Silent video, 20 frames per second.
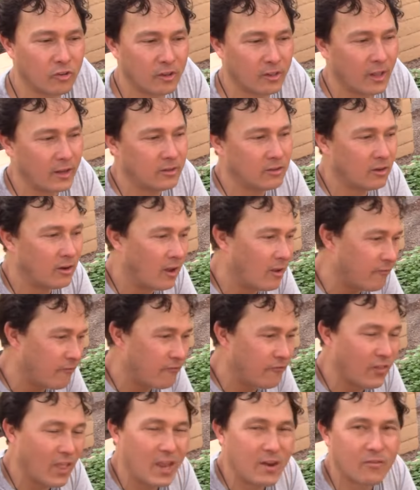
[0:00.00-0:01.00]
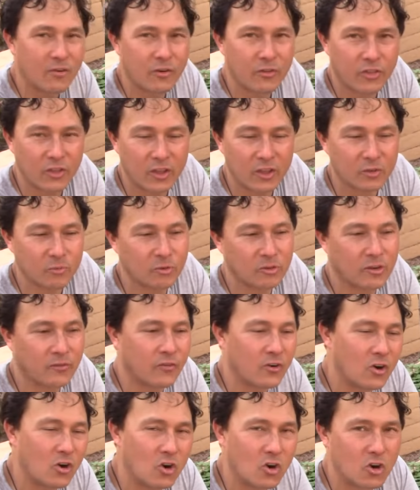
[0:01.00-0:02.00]
they like to flavor things with
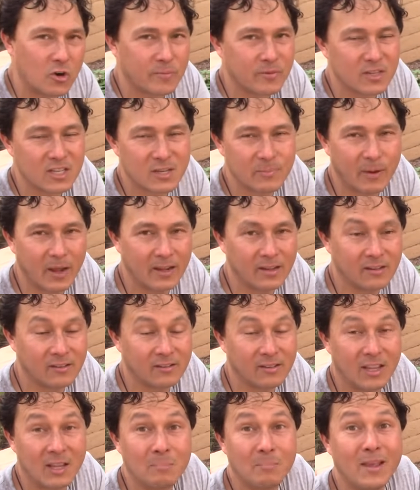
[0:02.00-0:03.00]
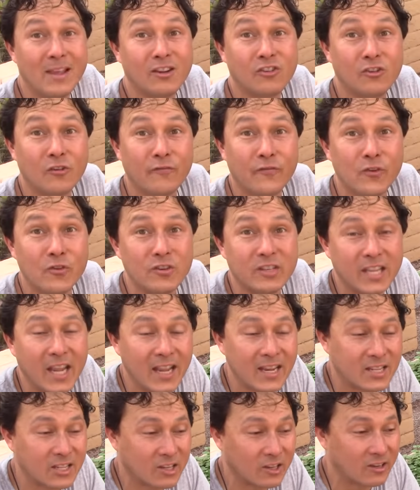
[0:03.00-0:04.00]
different herbs and spices. It makes your food
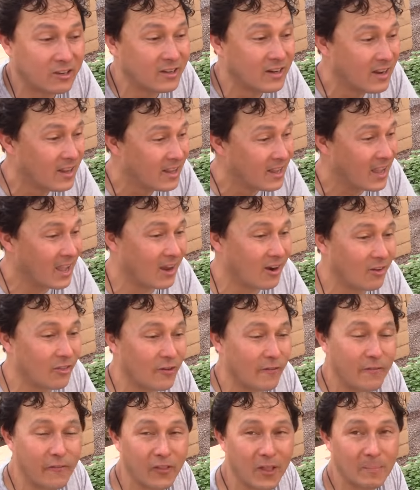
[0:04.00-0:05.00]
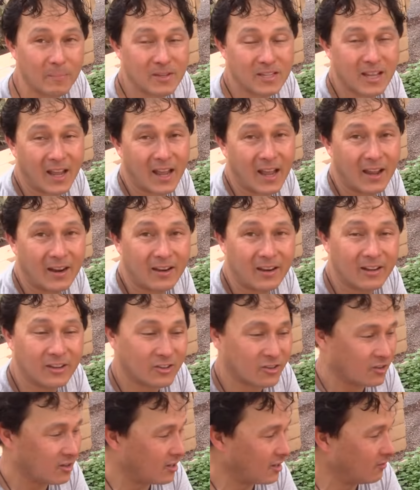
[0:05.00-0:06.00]
taste good. And on the flip side,
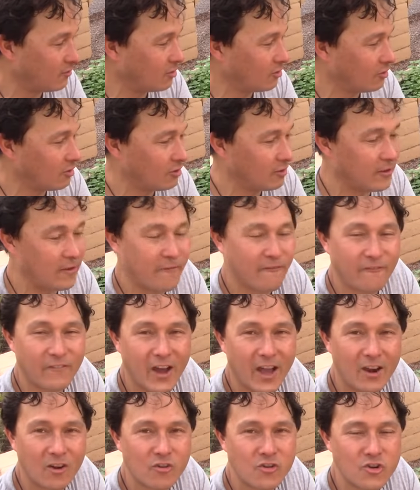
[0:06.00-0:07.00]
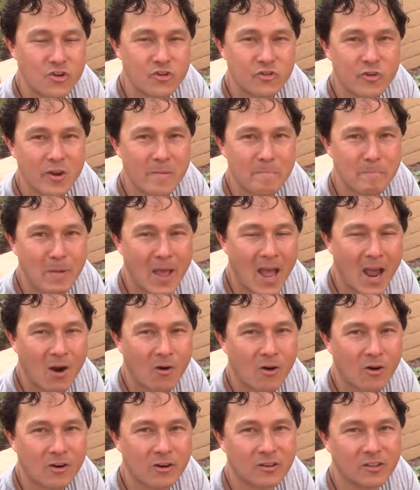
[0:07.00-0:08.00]
it's gonna give you literally phytonutrient
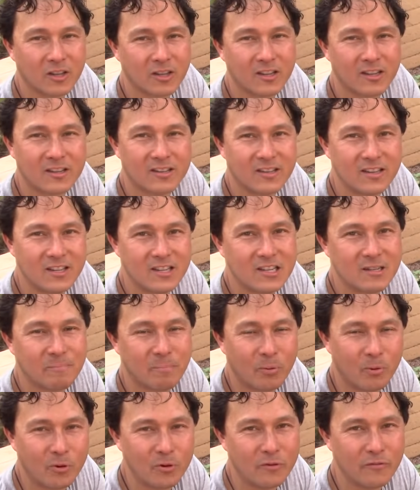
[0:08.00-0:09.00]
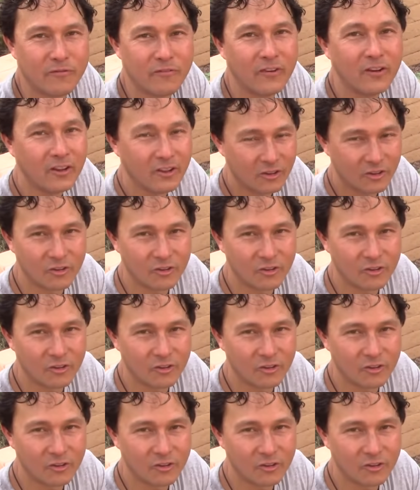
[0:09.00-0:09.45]
power to disease-proof